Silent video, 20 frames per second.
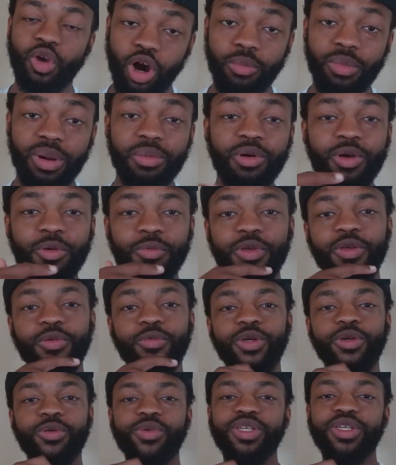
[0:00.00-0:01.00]
Or remember
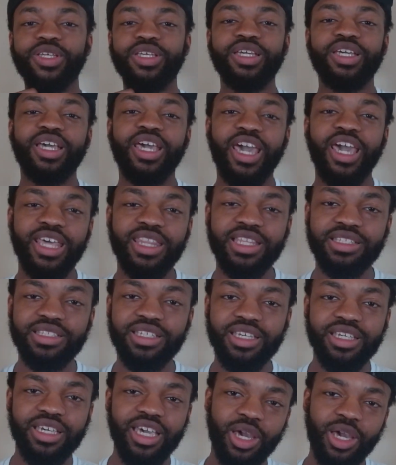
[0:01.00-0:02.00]
when we had the
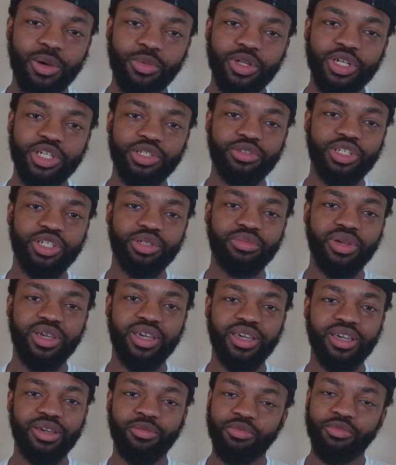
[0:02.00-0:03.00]
10 game winning streak,
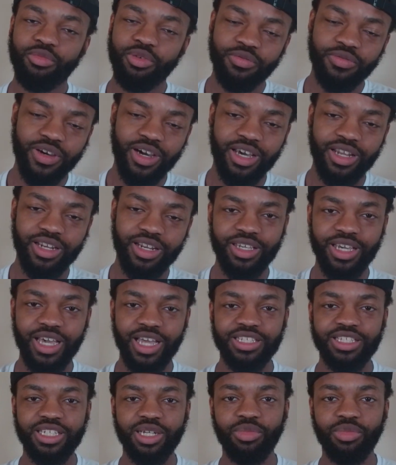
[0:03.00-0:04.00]
man, we finally
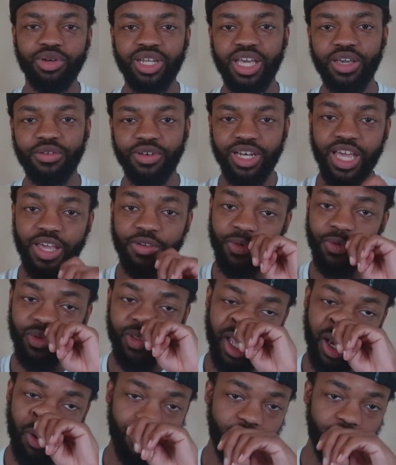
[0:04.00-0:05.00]
got to number
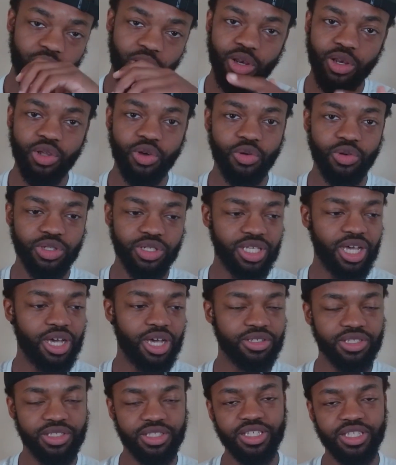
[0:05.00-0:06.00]
11. We thought we were going to lose because
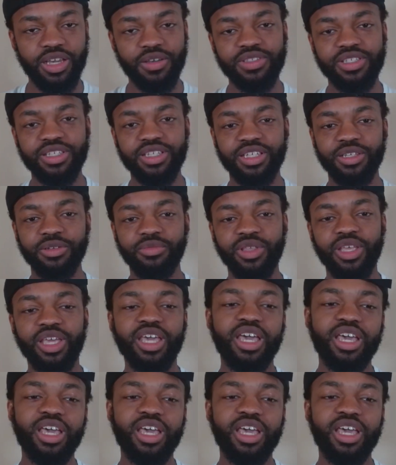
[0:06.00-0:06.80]
that was a tough team.